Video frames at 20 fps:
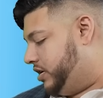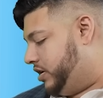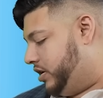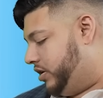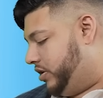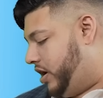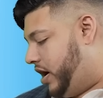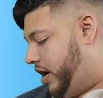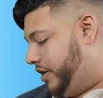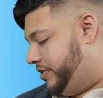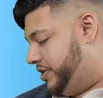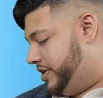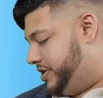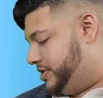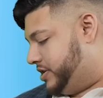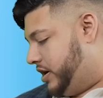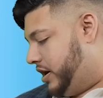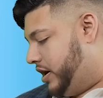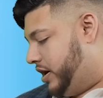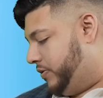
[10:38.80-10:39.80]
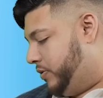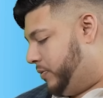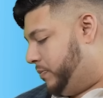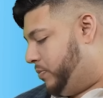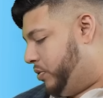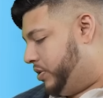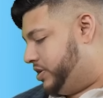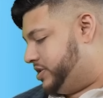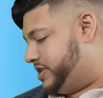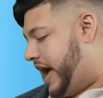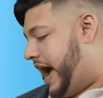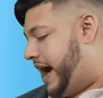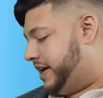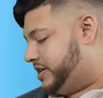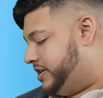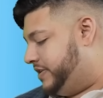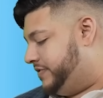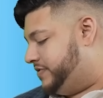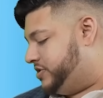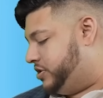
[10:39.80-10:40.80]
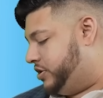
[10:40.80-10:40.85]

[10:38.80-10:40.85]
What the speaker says: a lot of these reports active.